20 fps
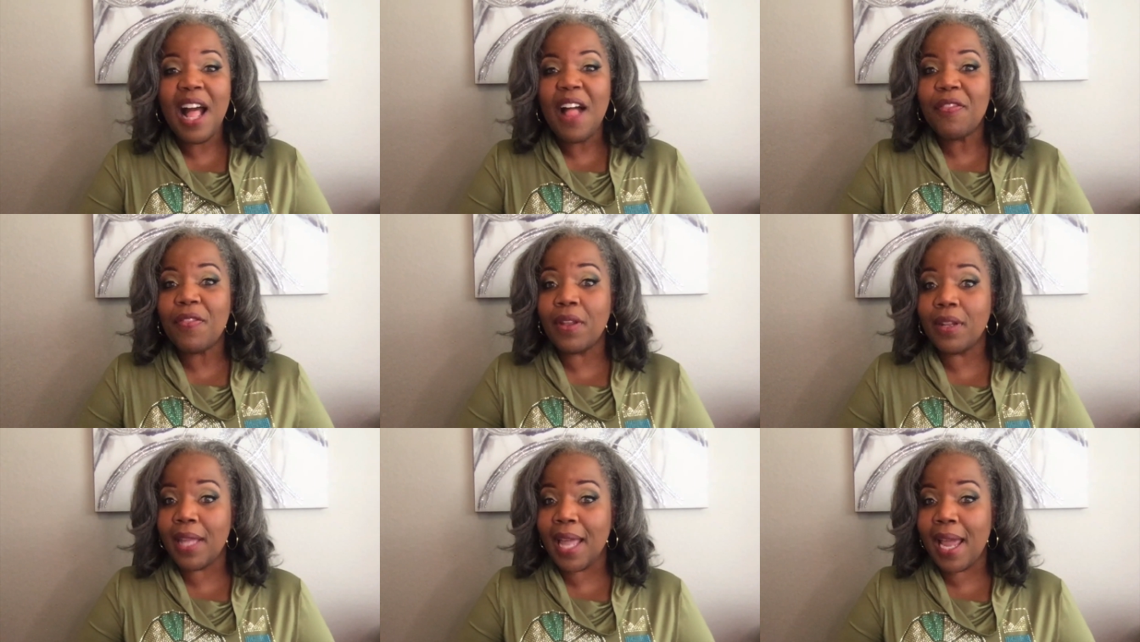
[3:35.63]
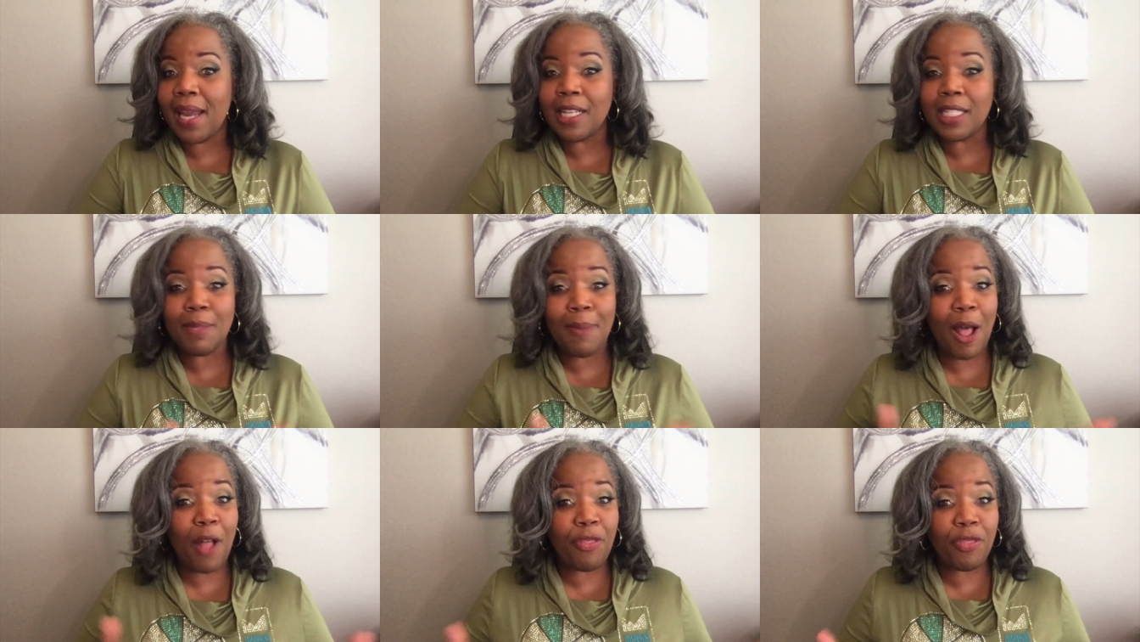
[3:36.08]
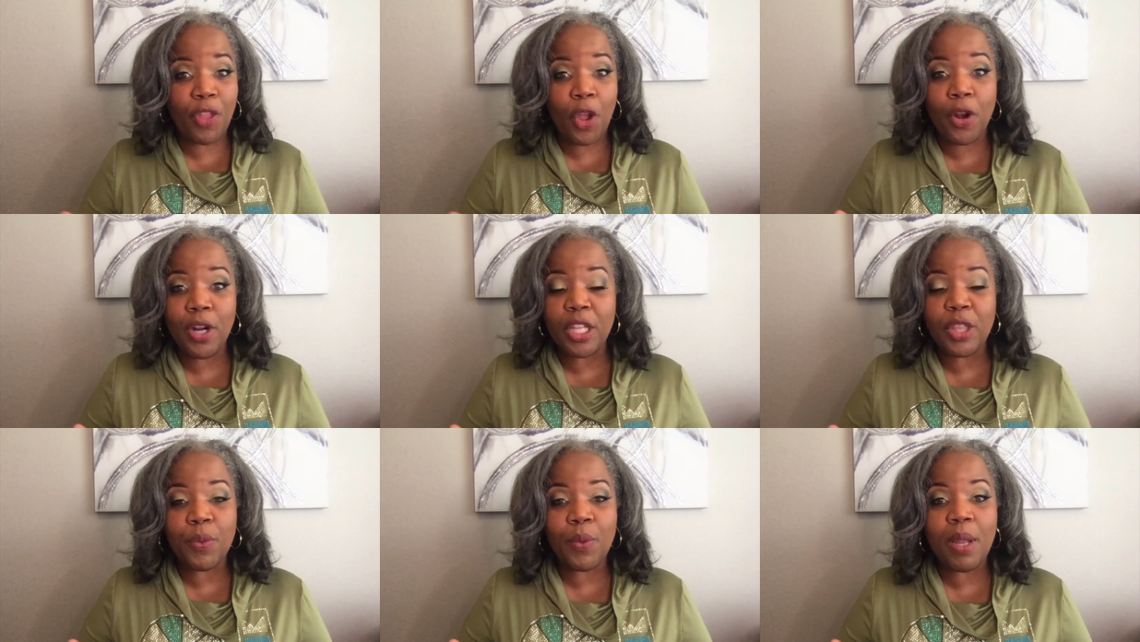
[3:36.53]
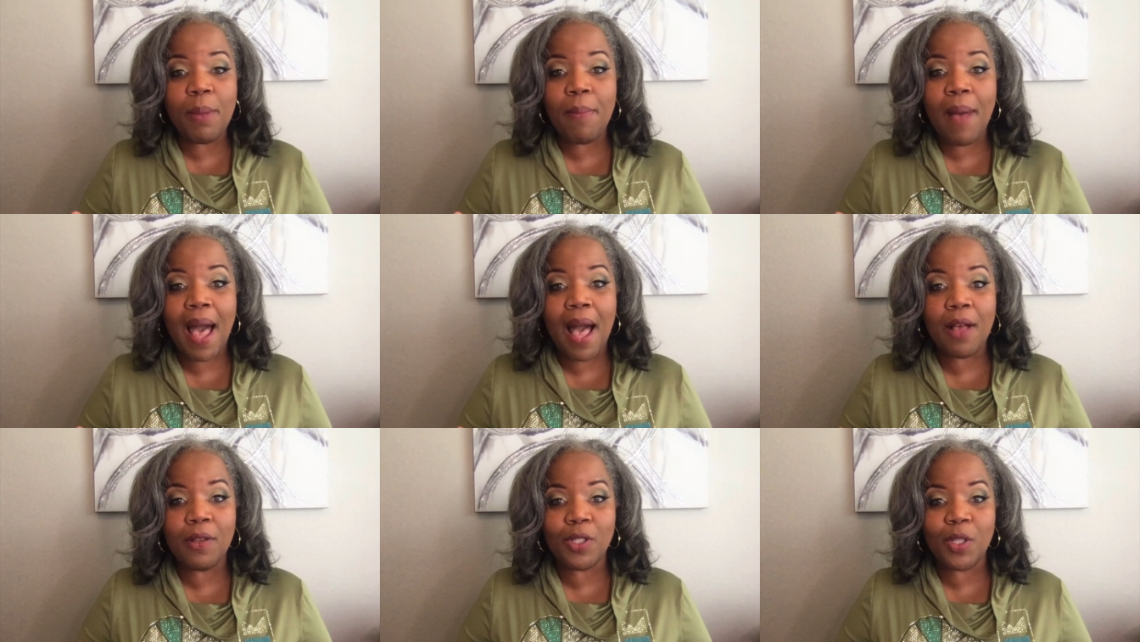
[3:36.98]
The land is about 33
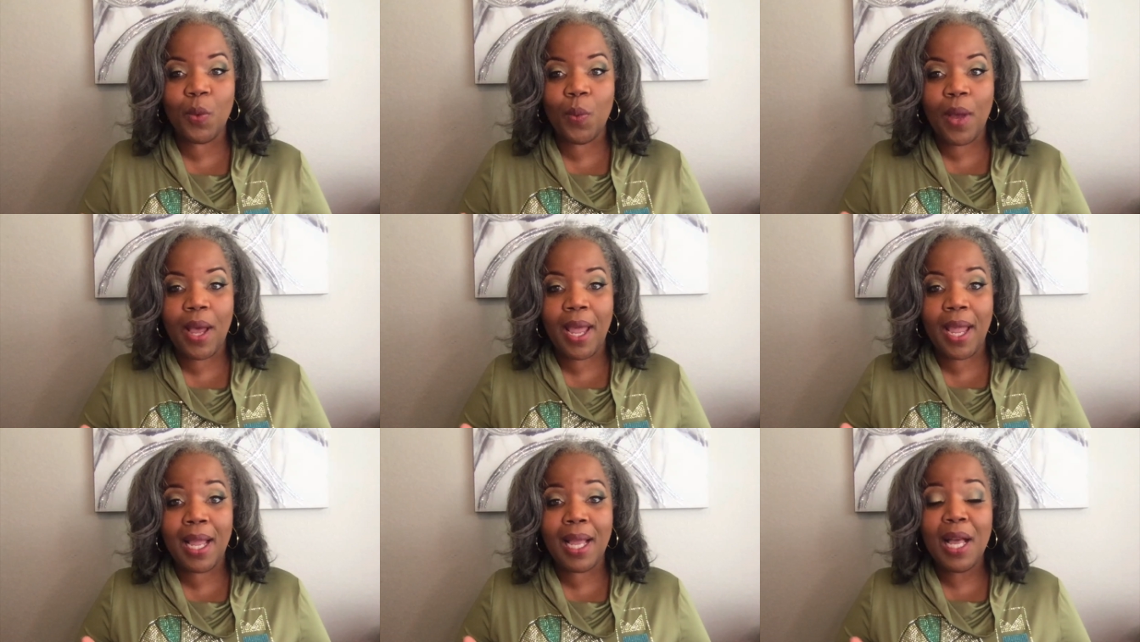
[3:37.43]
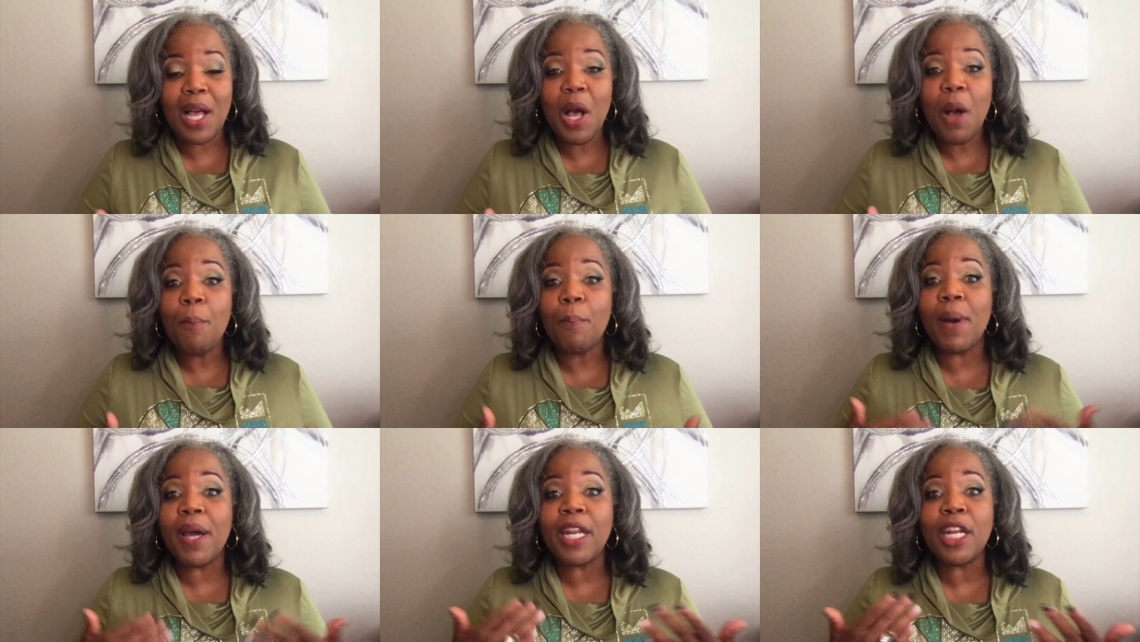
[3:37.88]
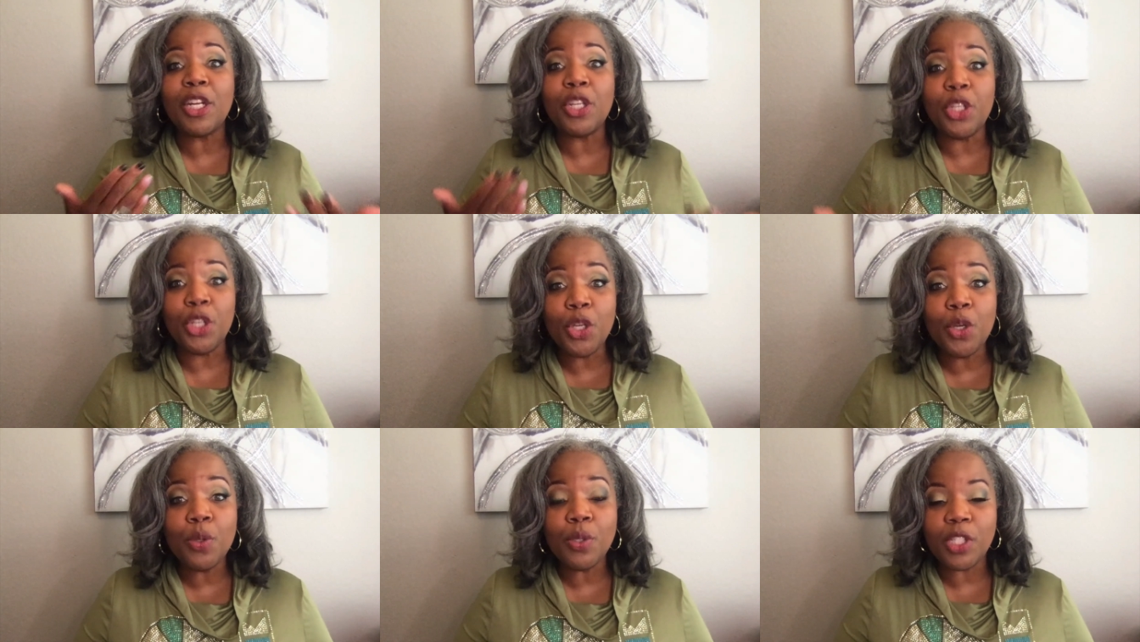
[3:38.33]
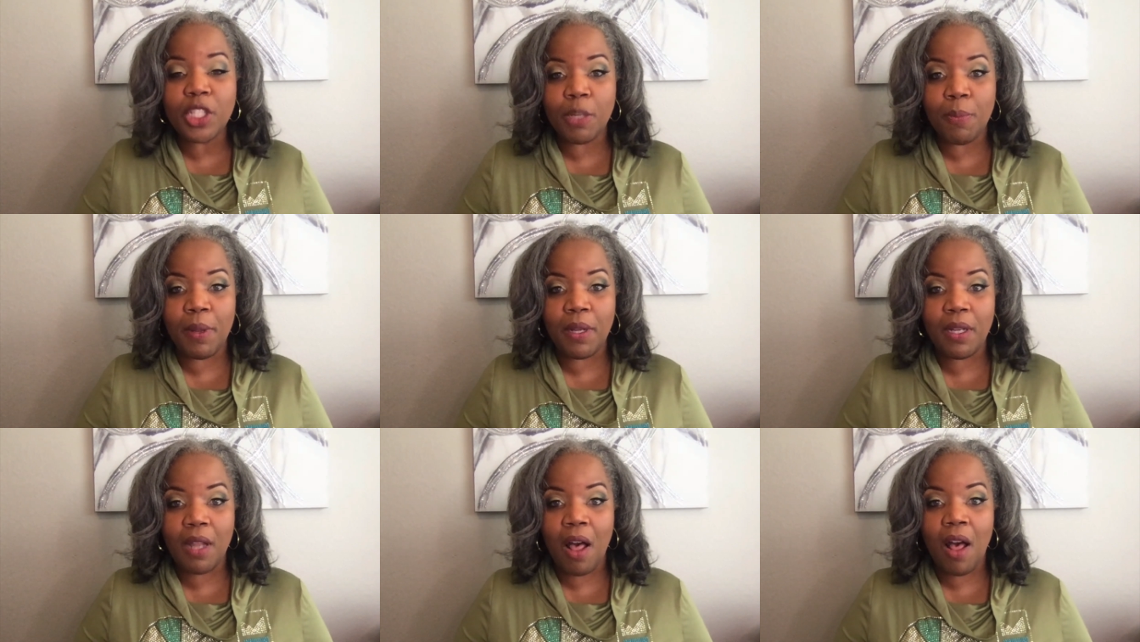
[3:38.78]
miles away, but it used to
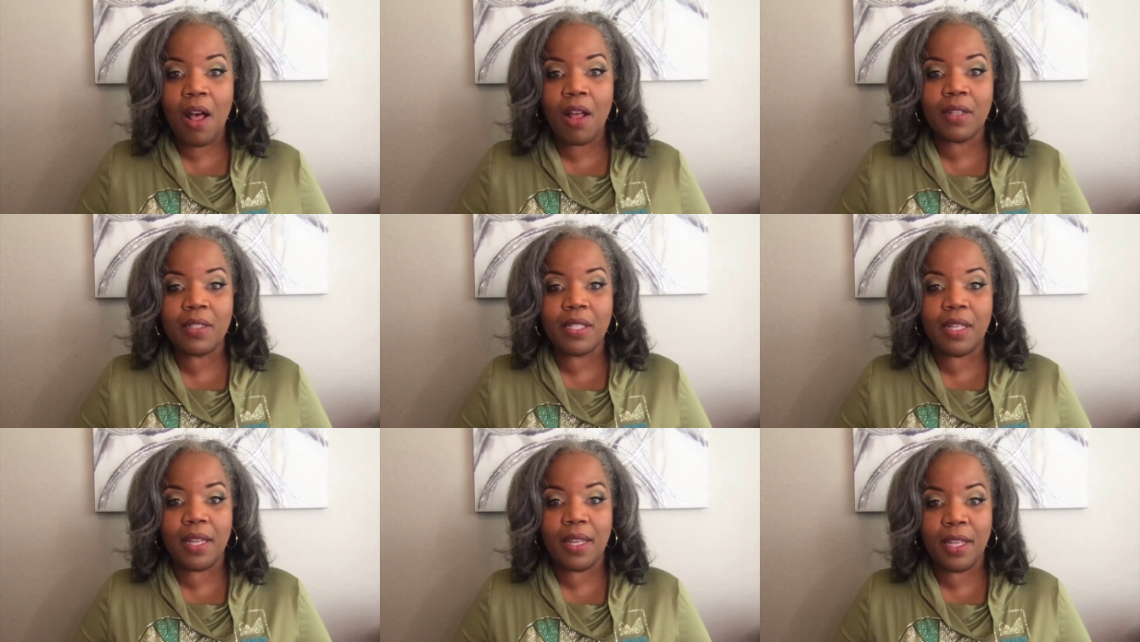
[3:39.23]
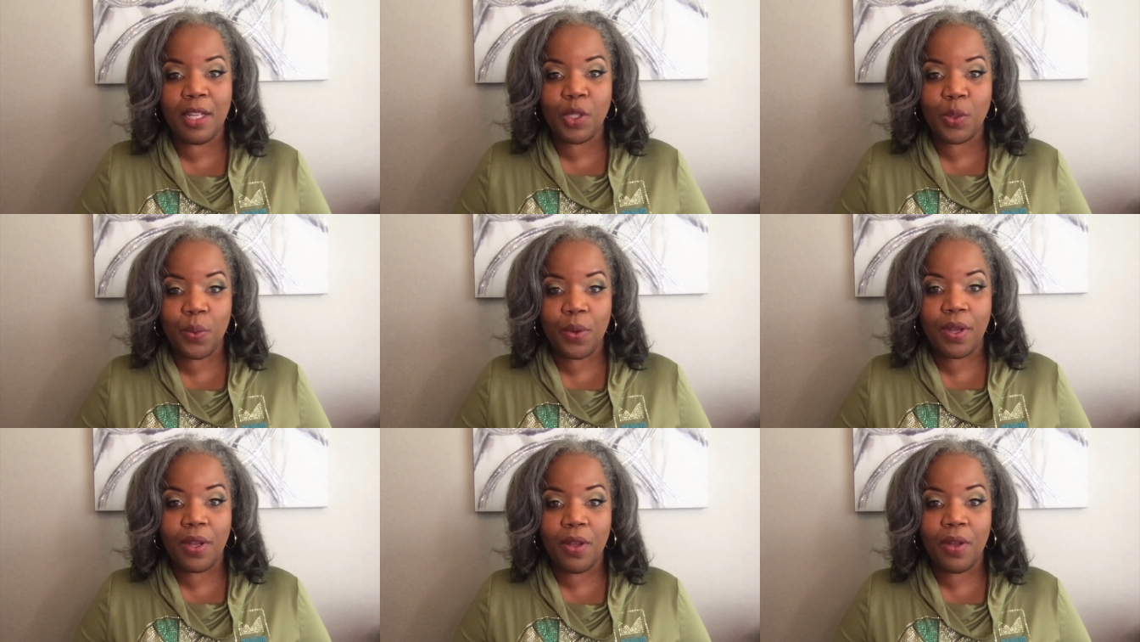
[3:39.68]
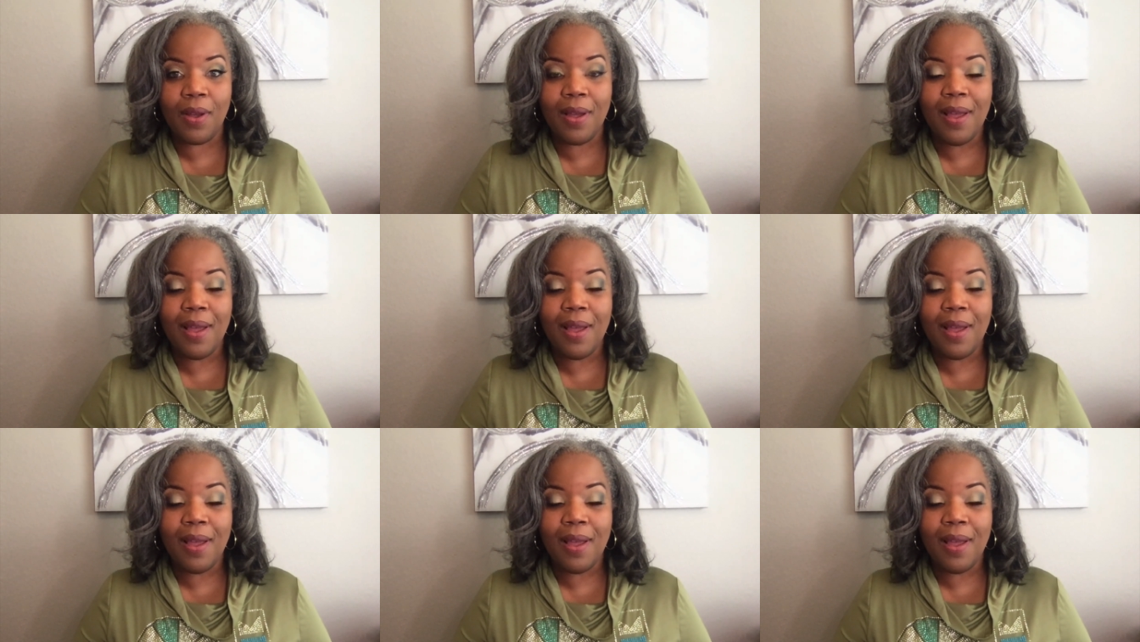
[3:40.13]
belong to Israel.